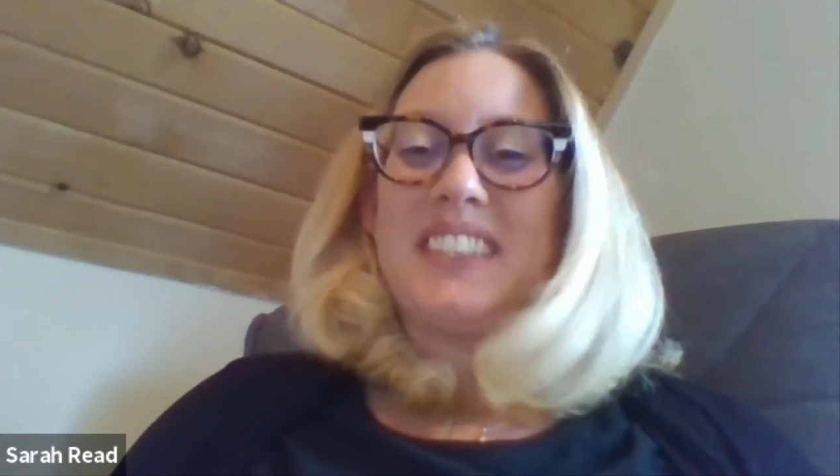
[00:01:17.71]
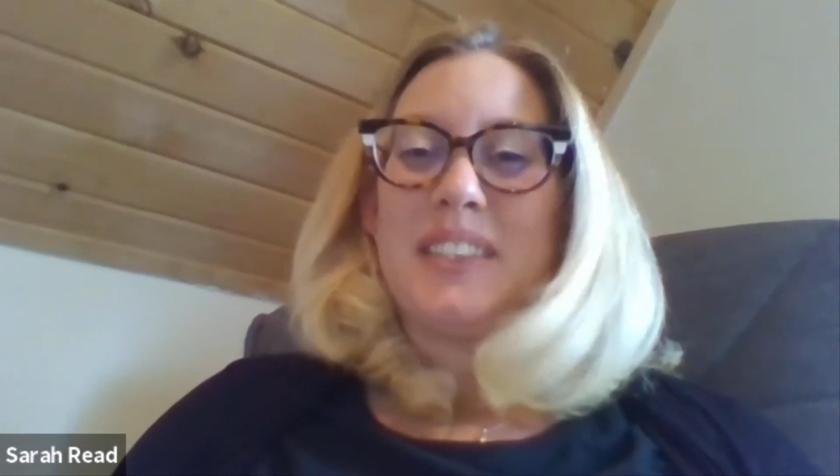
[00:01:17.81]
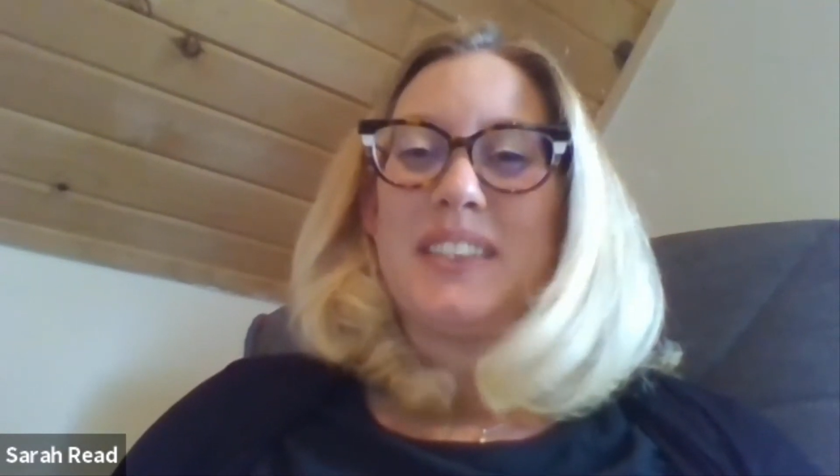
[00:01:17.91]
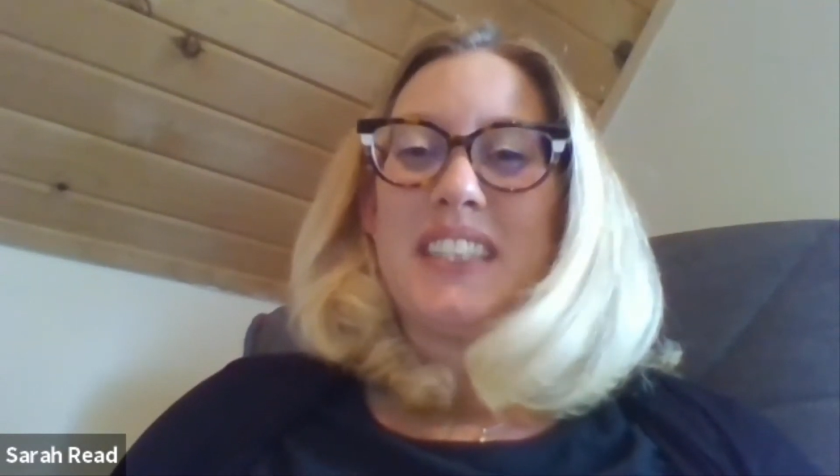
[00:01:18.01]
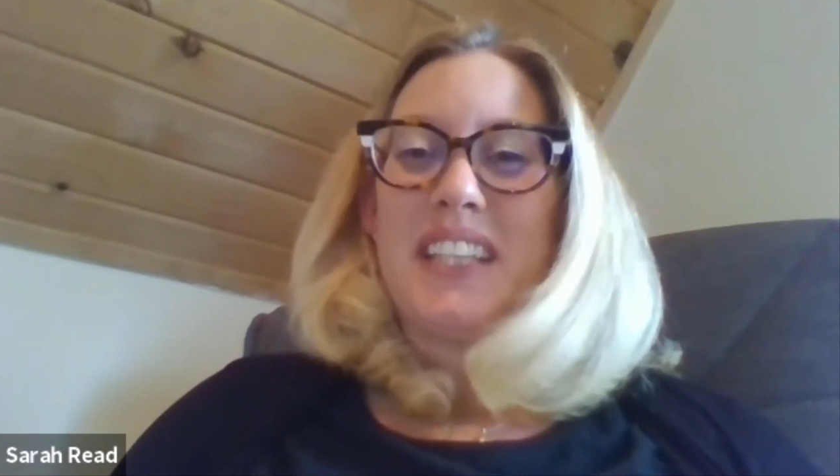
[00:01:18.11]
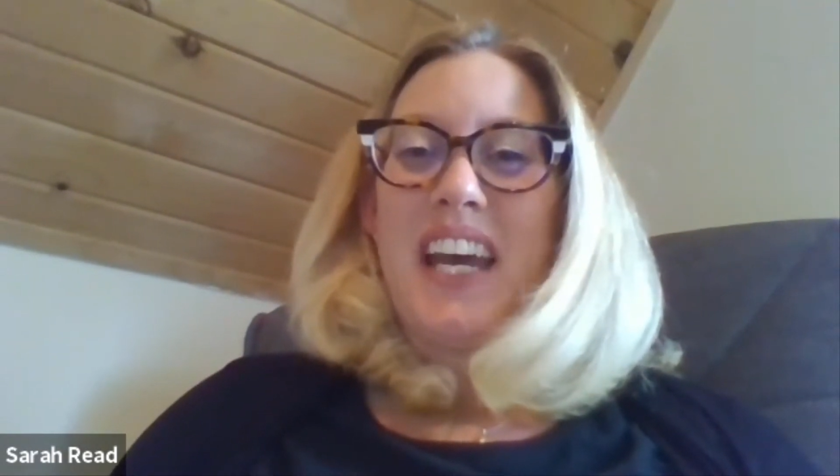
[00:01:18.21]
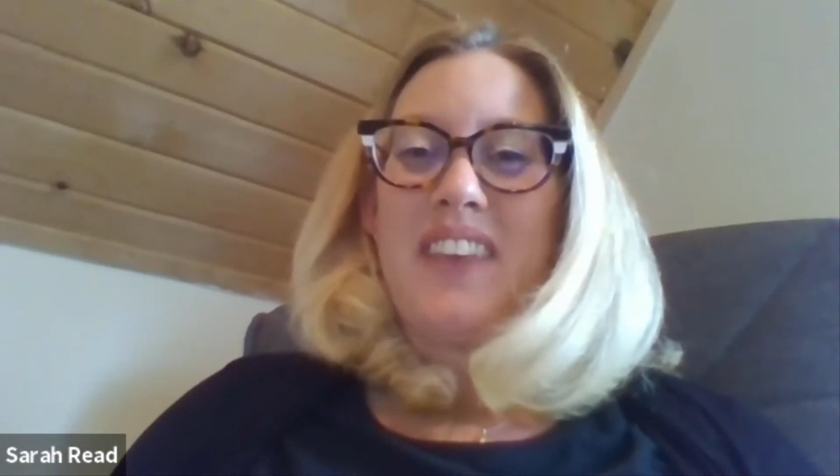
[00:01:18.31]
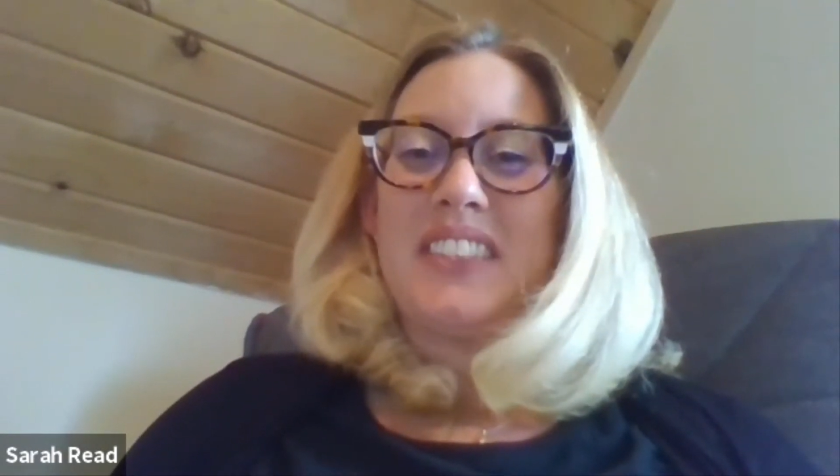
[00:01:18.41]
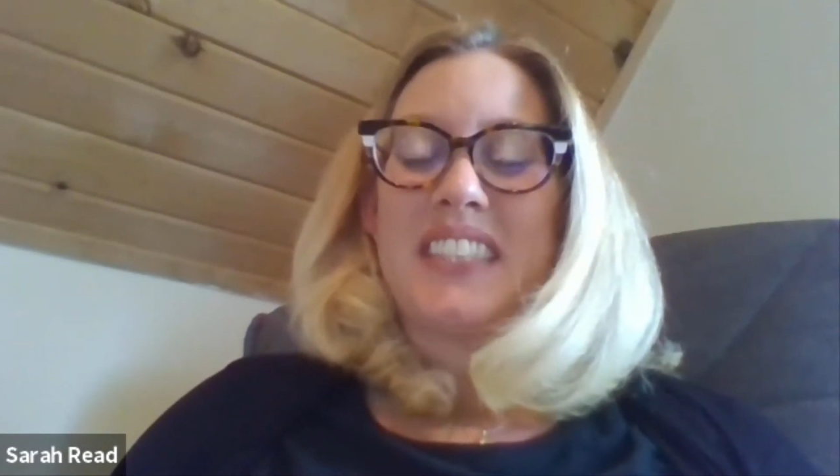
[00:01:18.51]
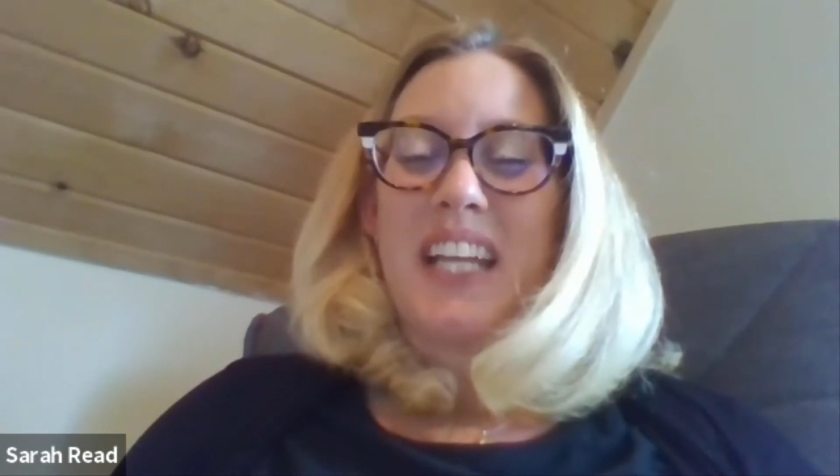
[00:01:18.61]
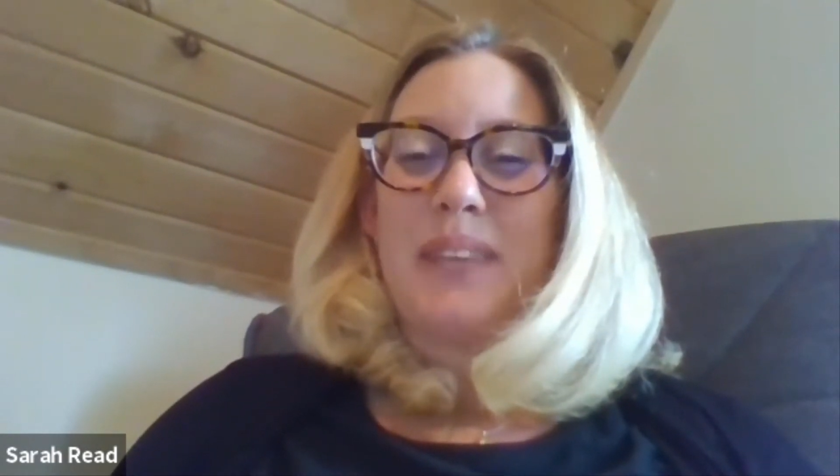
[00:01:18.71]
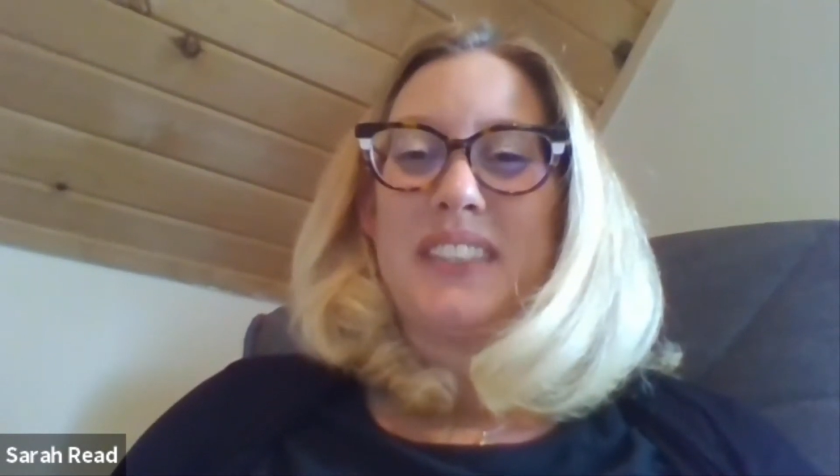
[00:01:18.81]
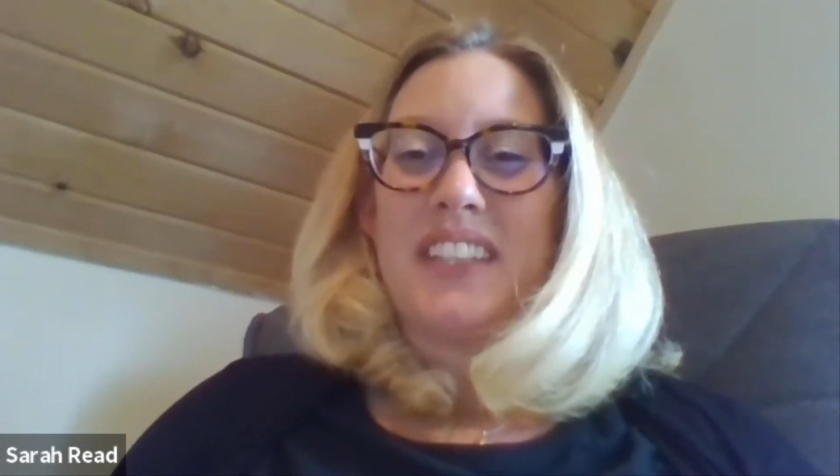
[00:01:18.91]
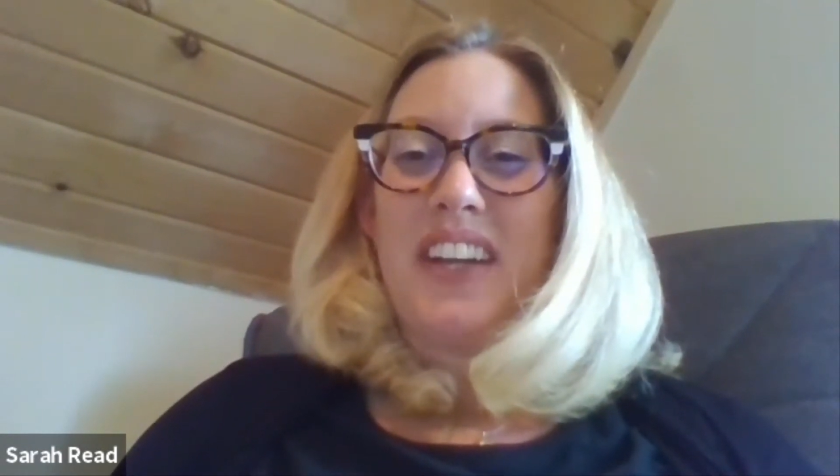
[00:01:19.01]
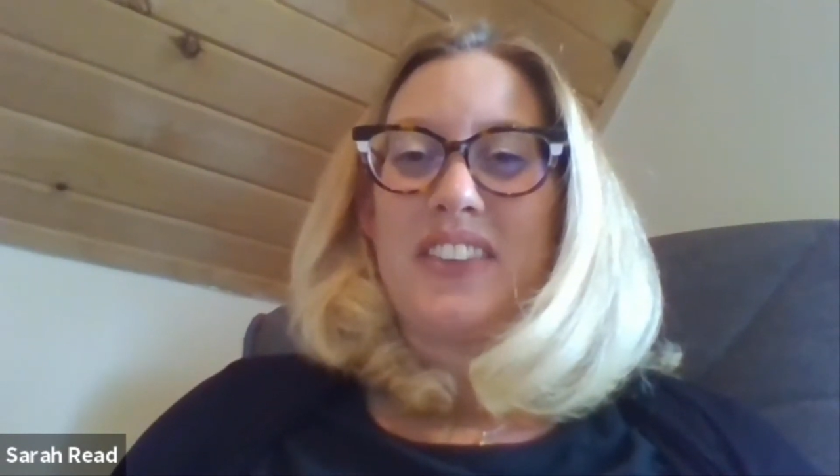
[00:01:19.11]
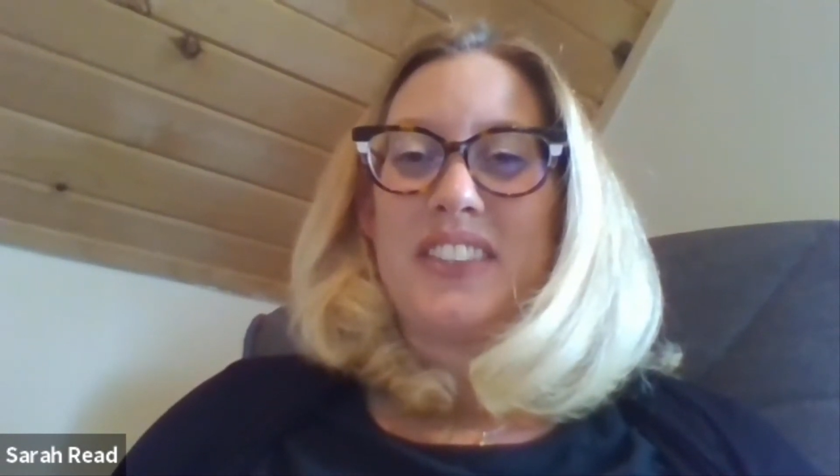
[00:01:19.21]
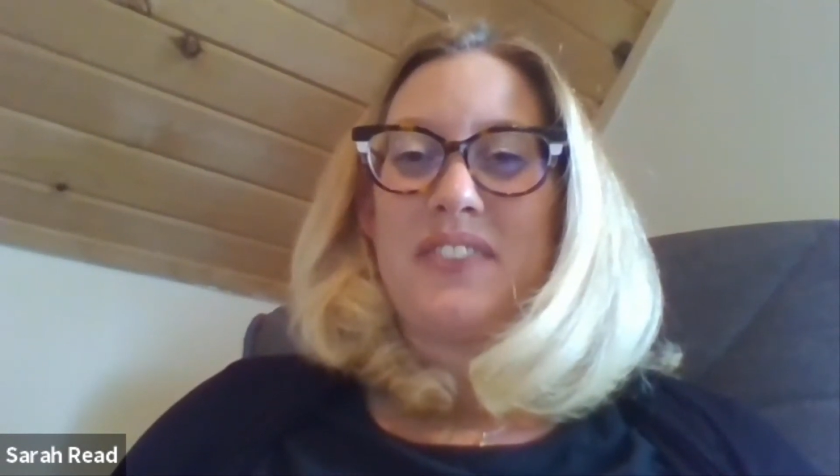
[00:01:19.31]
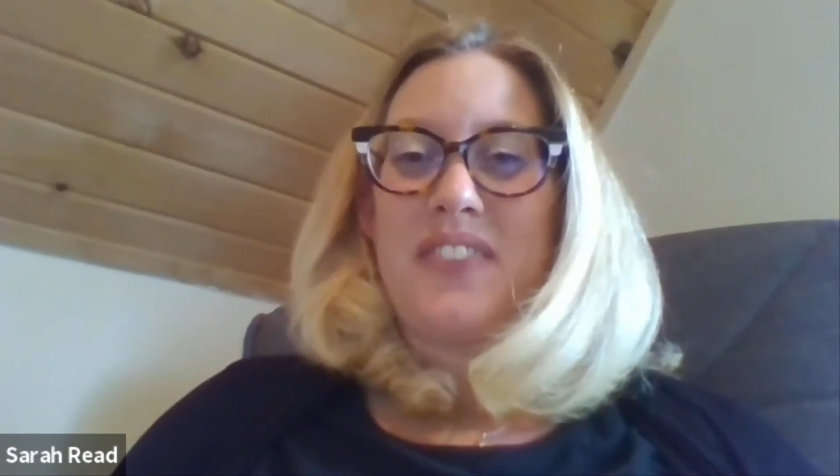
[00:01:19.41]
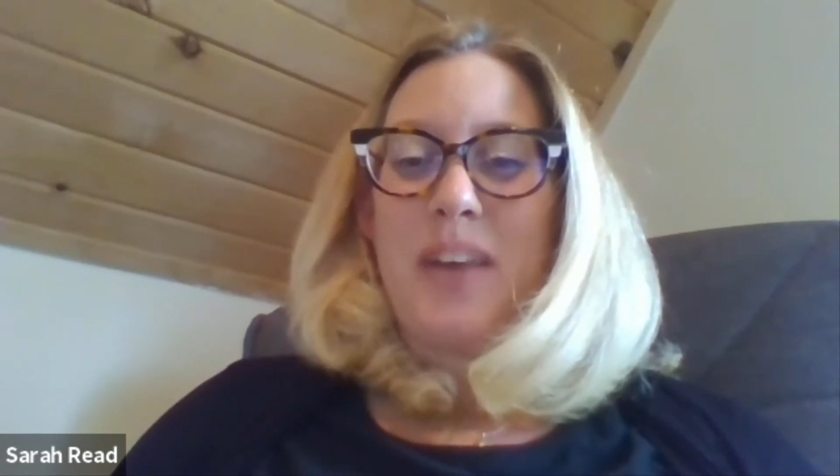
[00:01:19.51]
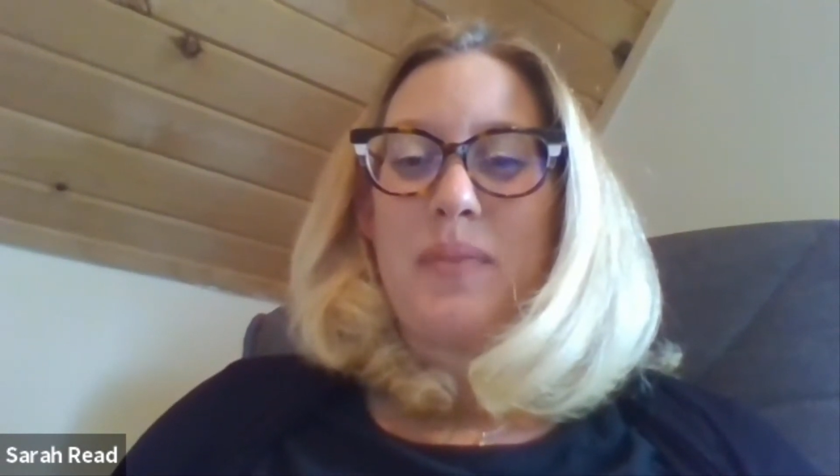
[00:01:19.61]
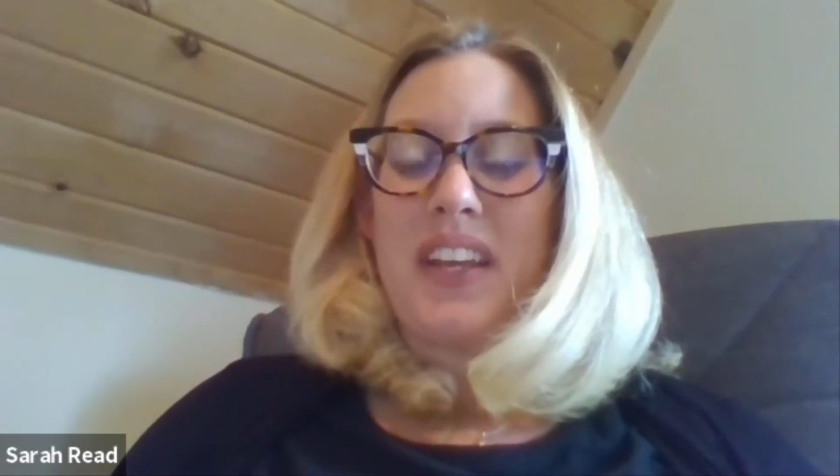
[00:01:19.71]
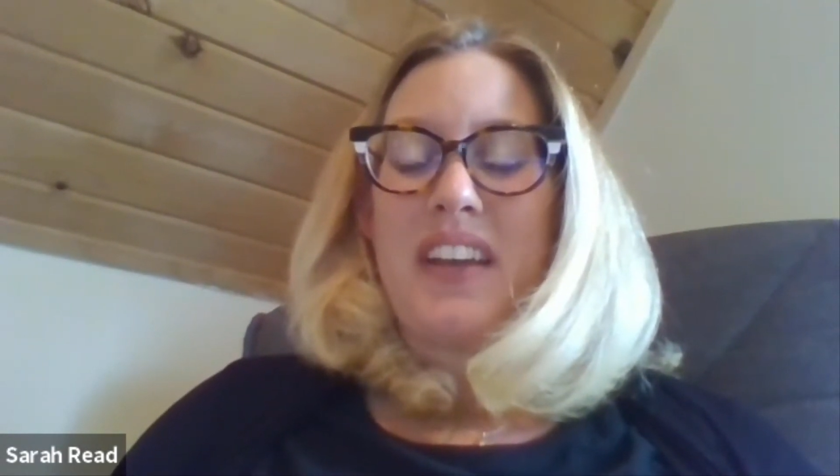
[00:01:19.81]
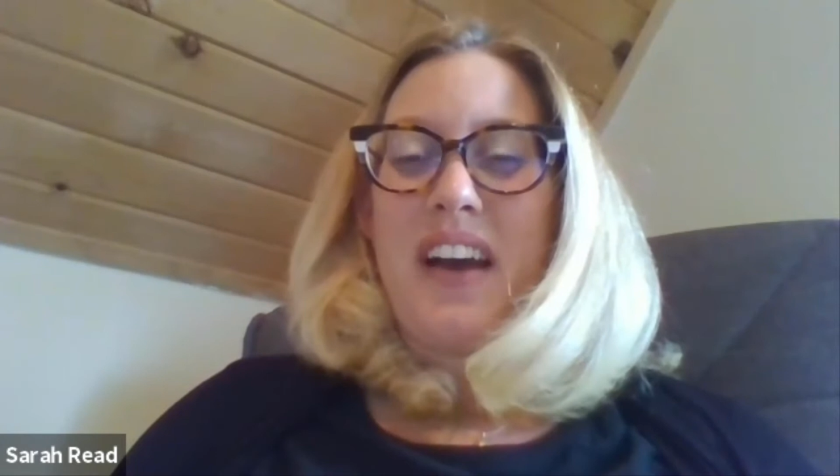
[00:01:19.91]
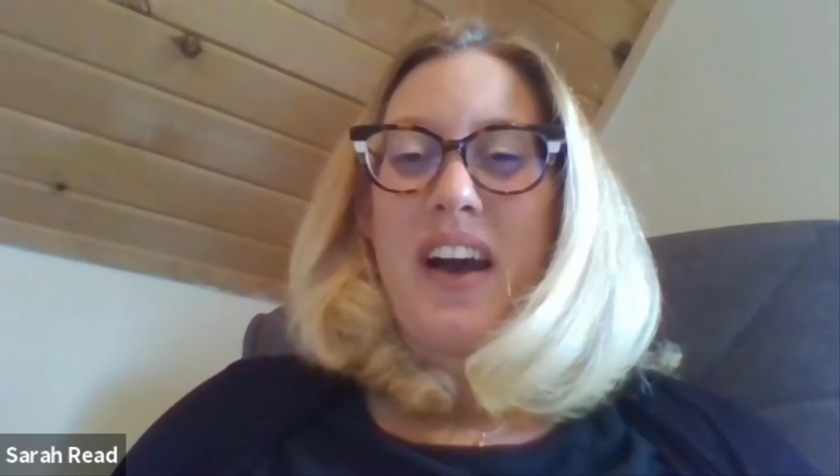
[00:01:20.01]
to have this time together as a family.